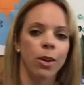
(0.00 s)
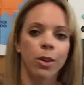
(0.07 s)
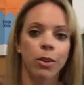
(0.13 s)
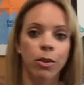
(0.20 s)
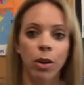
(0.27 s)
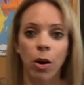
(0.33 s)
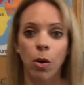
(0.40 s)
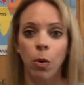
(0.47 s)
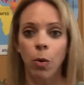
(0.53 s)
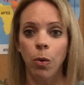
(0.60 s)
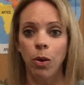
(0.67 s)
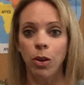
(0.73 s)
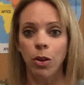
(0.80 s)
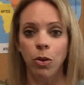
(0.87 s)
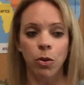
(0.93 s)

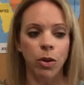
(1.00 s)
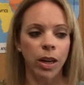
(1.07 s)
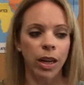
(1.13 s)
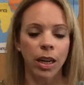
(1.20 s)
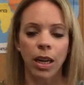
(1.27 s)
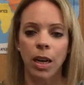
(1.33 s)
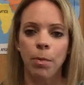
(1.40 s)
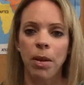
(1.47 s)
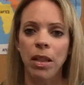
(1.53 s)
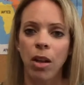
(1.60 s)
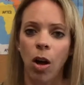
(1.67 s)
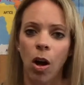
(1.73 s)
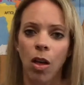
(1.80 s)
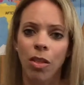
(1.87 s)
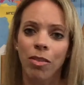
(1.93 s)
So you can keep in
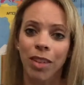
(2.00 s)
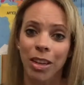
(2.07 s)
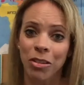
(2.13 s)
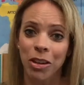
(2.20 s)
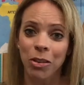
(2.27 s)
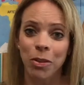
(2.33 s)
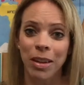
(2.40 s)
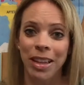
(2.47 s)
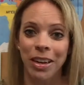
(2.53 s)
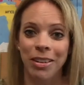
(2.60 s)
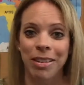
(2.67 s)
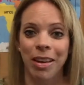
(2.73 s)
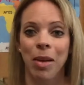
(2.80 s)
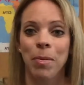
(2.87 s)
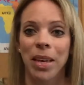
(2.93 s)
all the flashcards right there.
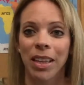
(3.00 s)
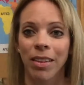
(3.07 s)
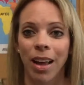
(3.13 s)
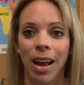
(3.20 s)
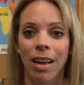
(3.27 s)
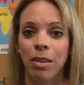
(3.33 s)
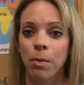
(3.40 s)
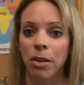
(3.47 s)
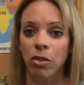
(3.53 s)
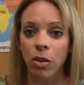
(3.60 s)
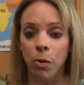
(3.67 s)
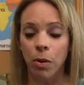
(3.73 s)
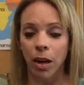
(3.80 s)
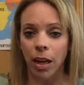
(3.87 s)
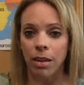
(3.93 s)
It's helped me a lot, especially
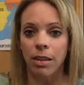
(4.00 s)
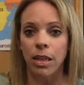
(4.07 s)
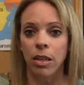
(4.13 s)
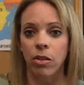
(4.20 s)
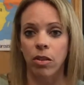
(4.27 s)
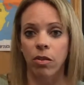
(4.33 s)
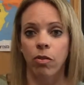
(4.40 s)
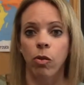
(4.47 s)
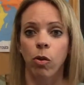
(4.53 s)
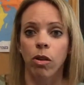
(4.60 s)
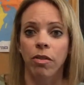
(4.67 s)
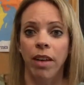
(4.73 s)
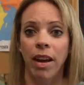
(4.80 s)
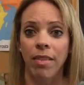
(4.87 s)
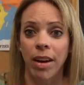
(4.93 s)
when I teach the 4 or
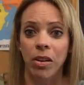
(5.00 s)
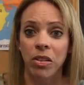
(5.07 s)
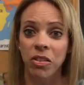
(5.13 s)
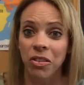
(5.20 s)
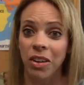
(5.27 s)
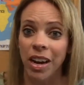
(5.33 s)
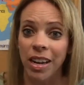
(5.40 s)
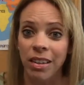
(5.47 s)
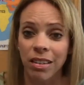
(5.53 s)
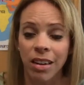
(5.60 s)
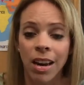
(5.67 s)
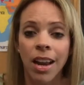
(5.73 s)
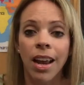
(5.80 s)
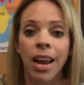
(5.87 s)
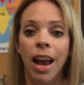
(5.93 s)
5 hour stretch.
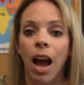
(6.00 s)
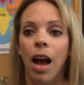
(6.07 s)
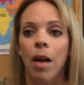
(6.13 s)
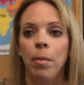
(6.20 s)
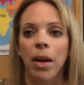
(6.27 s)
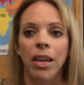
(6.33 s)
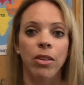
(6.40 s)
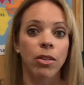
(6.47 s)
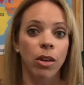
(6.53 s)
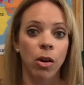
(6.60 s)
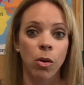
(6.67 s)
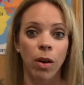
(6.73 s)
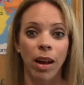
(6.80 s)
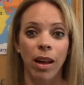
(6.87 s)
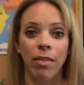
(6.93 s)
I
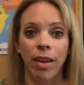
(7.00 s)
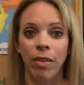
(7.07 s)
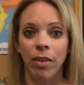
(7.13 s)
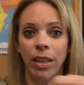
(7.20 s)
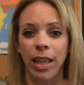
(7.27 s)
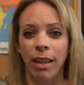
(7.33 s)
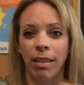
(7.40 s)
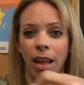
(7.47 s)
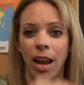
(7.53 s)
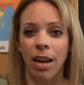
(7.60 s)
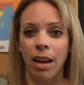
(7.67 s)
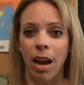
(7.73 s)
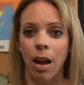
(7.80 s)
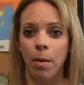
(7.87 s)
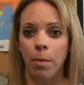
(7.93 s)
don't have everything
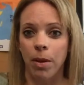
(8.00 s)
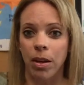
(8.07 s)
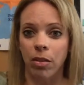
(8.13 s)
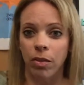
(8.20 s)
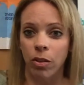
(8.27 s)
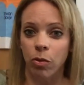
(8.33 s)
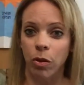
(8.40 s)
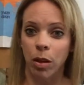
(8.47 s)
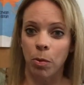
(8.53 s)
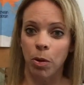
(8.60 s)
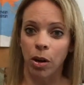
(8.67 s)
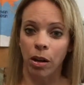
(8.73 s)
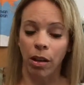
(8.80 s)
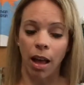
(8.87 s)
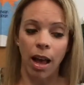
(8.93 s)
lined up individually
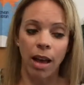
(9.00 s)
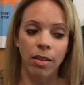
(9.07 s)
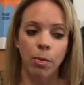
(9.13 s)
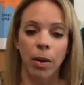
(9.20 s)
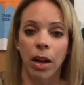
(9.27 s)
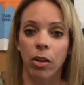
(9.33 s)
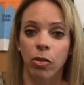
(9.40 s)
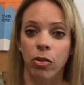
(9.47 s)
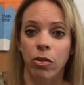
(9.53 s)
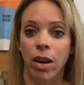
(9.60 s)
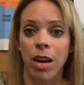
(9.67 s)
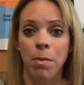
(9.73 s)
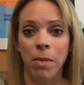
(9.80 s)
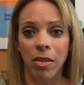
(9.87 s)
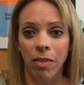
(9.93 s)
per class, but I'll
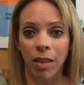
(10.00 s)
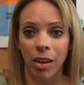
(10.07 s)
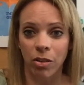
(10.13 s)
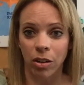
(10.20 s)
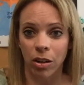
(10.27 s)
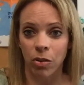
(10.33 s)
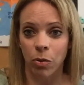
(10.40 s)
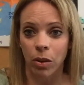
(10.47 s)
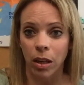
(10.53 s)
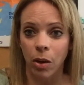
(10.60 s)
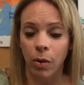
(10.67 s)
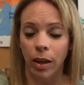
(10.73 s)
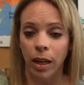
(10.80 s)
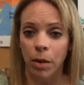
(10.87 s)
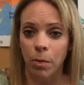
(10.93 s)
straighten my flashcards really
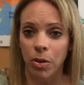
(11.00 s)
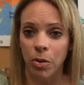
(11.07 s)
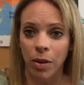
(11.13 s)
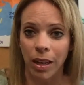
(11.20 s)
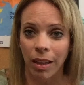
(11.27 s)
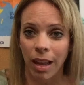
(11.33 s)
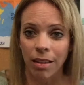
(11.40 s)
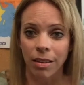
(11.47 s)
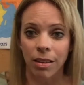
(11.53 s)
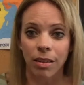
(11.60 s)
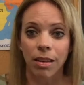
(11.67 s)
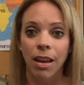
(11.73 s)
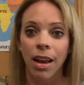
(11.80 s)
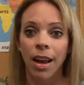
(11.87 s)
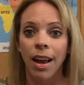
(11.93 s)
quick in between classes,
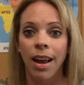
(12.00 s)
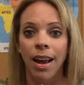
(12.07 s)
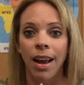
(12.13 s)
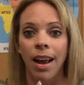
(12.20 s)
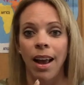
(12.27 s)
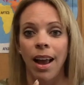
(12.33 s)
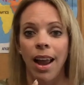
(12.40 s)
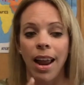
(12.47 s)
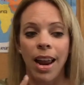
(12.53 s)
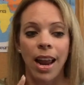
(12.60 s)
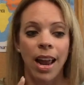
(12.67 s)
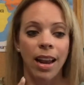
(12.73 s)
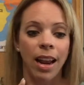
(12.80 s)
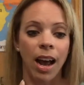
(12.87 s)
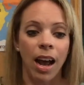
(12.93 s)

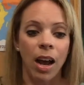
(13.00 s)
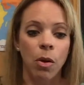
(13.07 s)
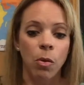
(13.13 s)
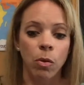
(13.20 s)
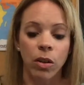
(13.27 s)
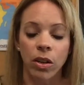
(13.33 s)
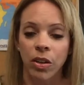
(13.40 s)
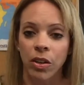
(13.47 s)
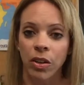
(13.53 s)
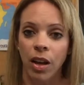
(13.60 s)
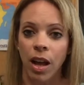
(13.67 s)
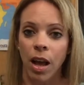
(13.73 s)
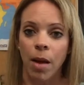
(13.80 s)
and I will